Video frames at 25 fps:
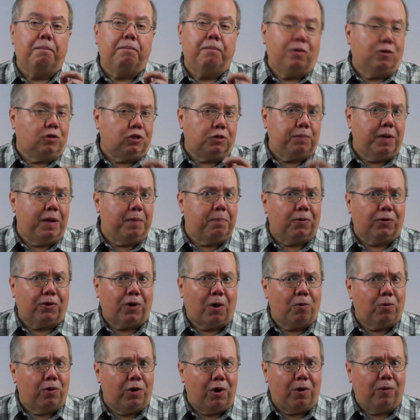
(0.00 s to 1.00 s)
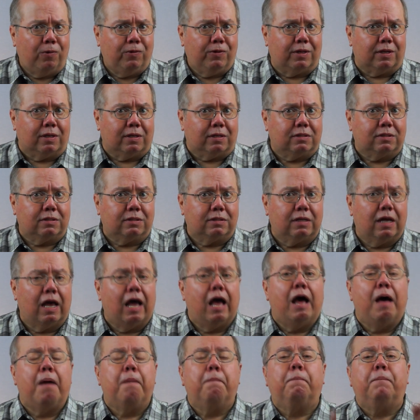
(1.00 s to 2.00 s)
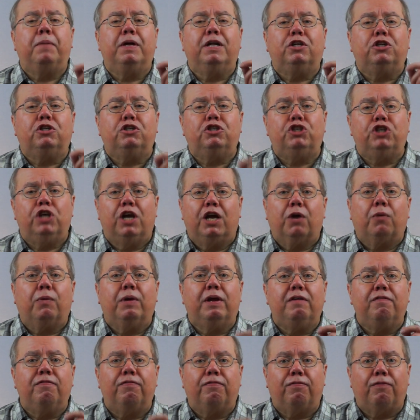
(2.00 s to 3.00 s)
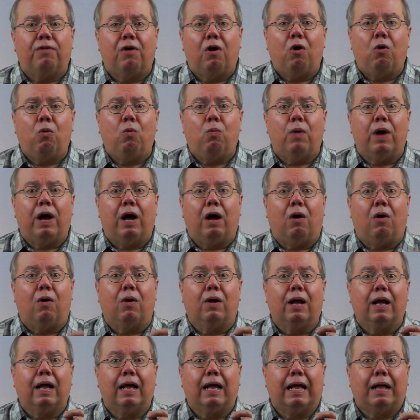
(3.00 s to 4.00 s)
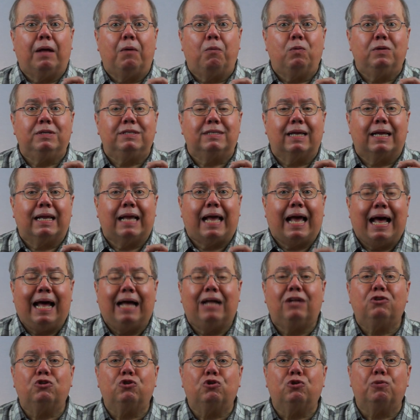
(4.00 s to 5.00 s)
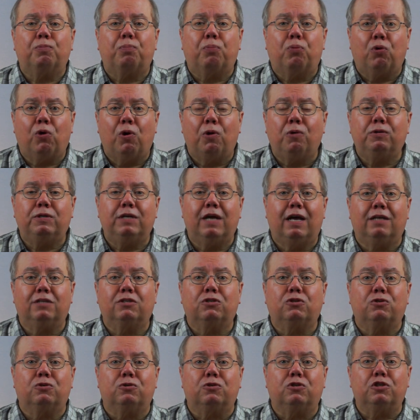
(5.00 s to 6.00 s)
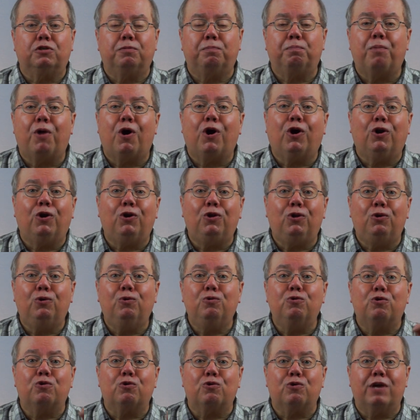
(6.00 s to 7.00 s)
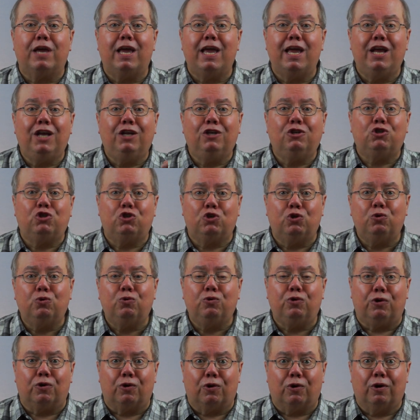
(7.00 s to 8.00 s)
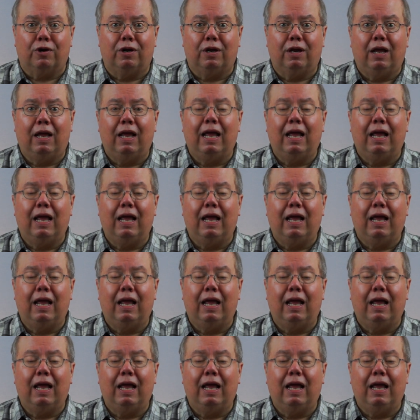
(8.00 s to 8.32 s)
Most people don't know this, but Jerry Falwell was a counter-protester to Martin Luther King Jr.